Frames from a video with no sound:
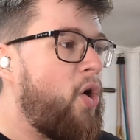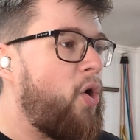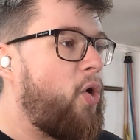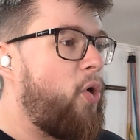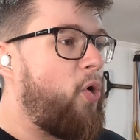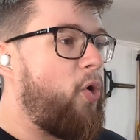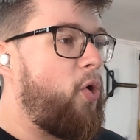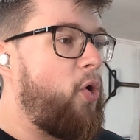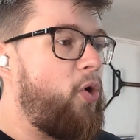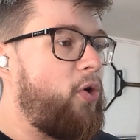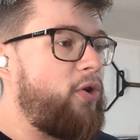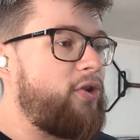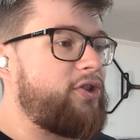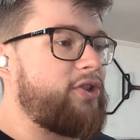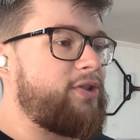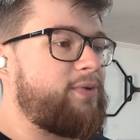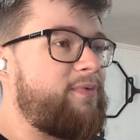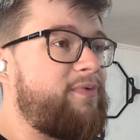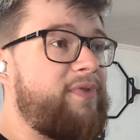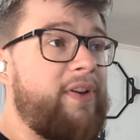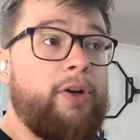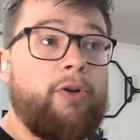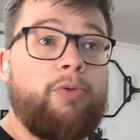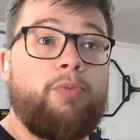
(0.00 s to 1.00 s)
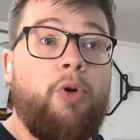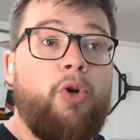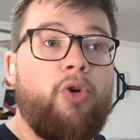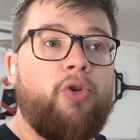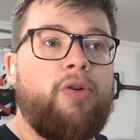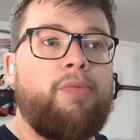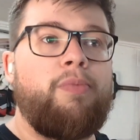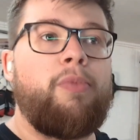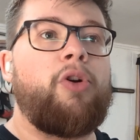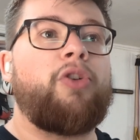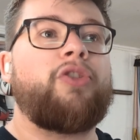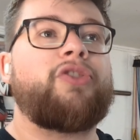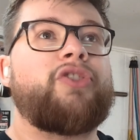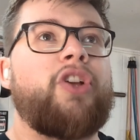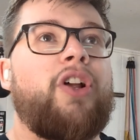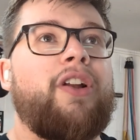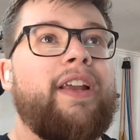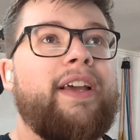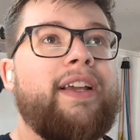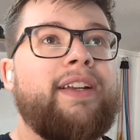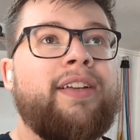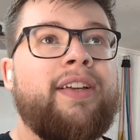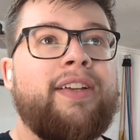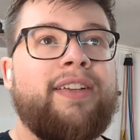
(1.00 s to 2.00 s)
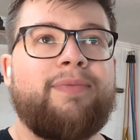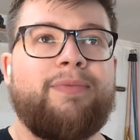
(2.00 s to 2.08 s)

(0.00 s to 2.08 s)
or just feel more and more solid.